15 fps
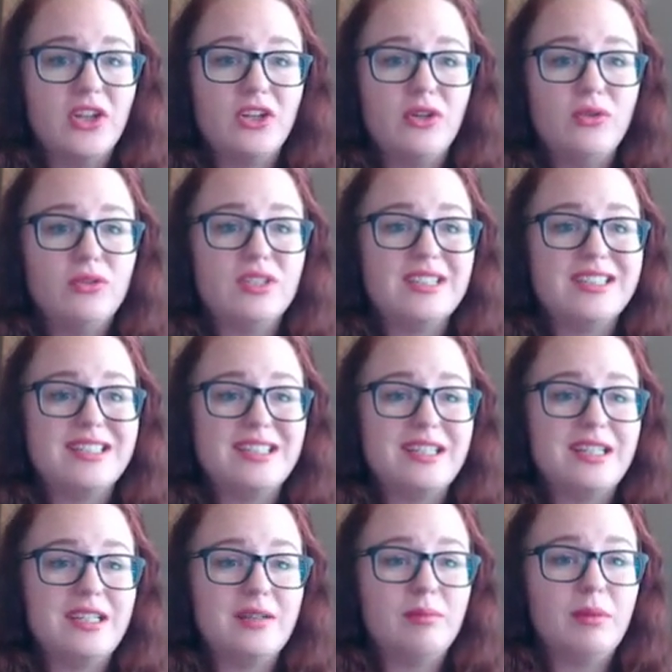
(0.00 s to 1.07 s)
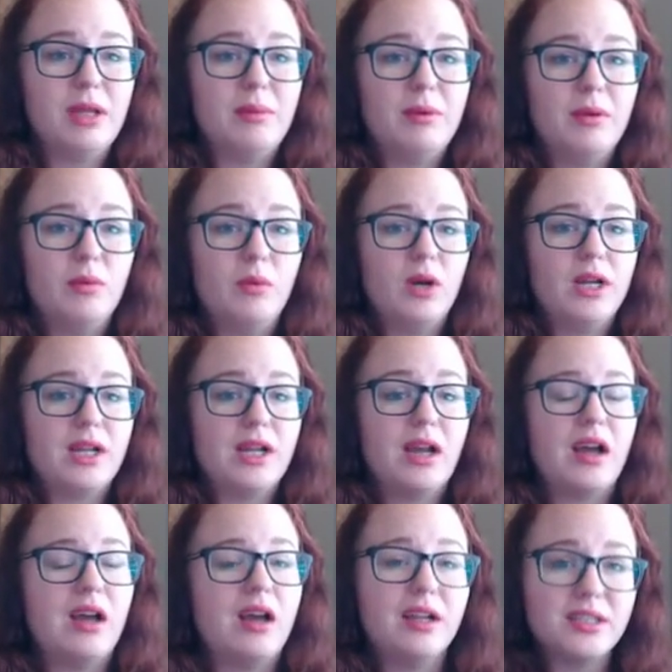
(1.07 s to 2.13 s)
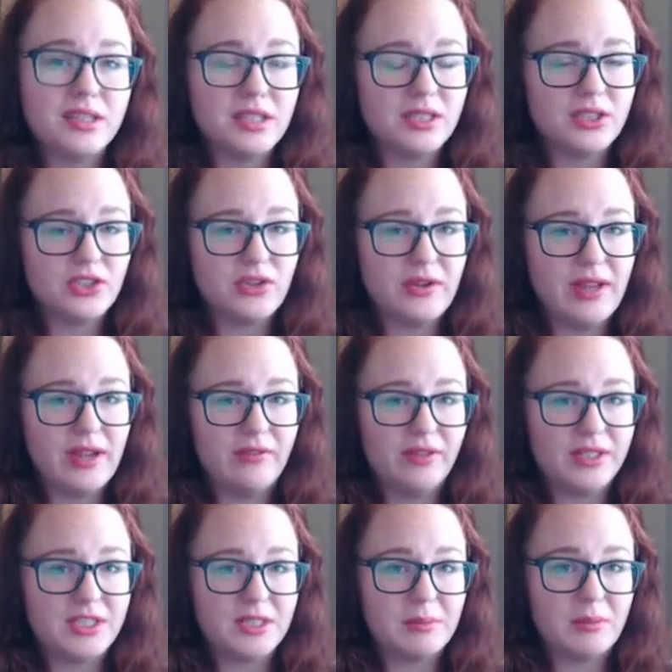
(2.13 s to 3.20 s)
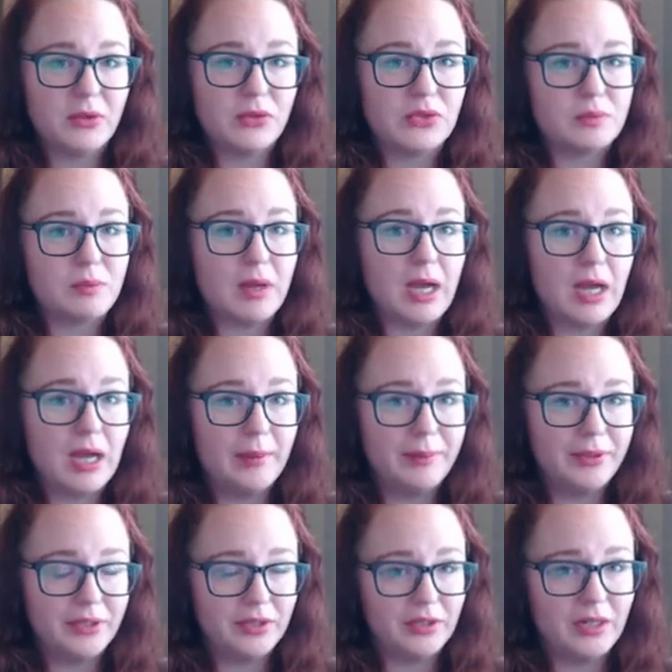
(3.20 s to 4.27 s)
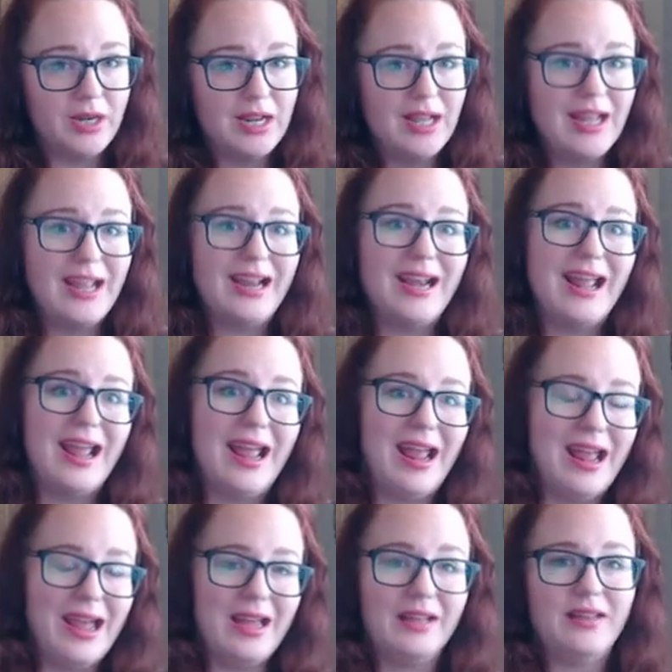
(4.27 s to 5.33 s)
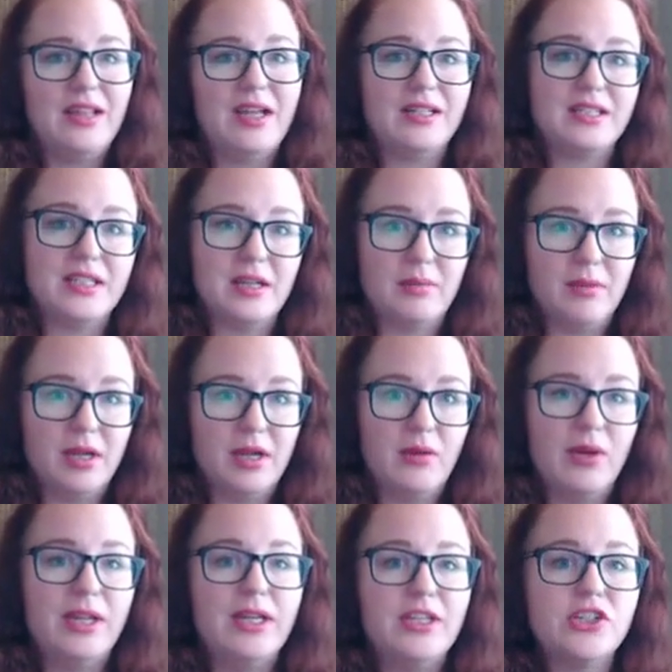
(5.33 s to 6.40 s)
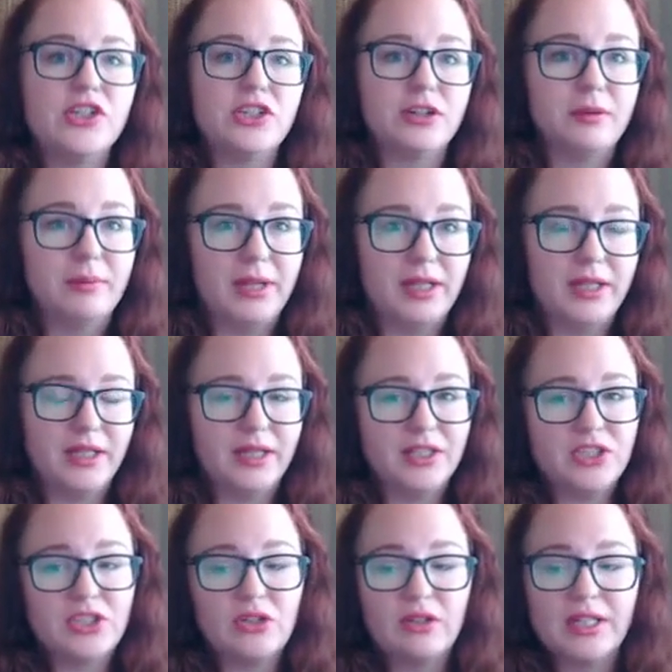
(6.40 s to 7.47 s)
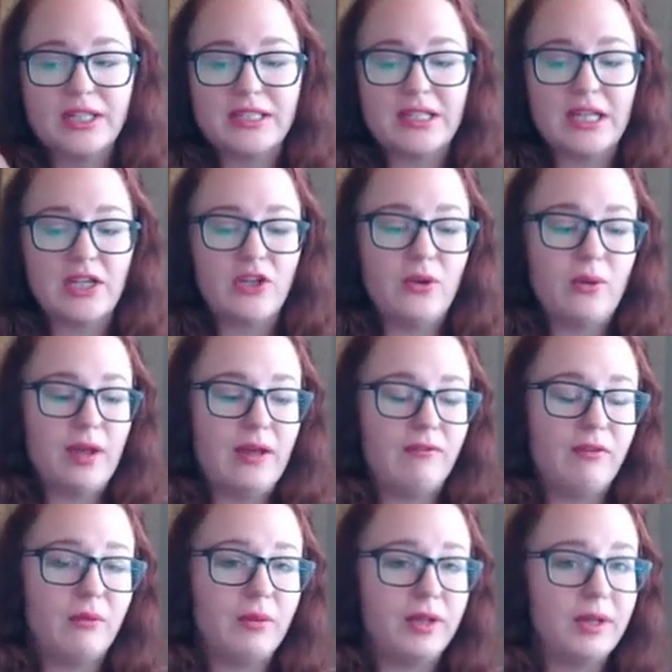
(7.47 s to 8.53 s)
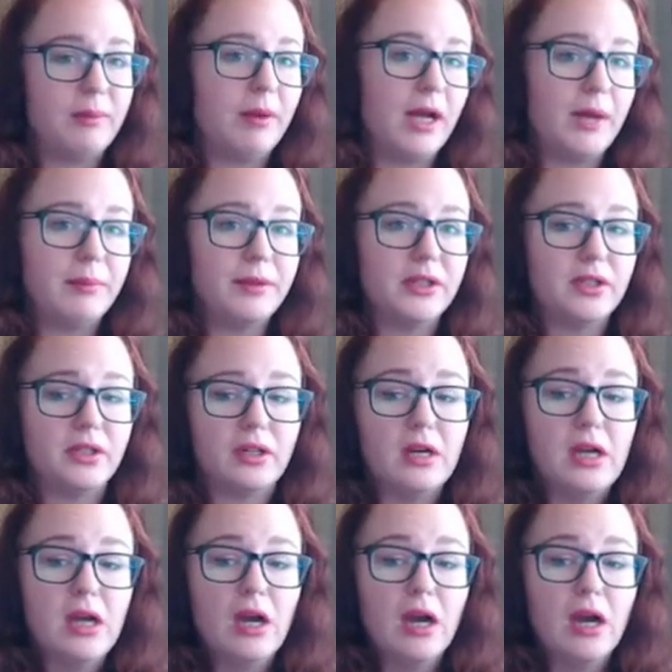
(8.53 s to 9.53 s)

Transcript: you to see maybe what content that you have that's the most popular and add that somehow into your mailing list. So let's say you have a really popular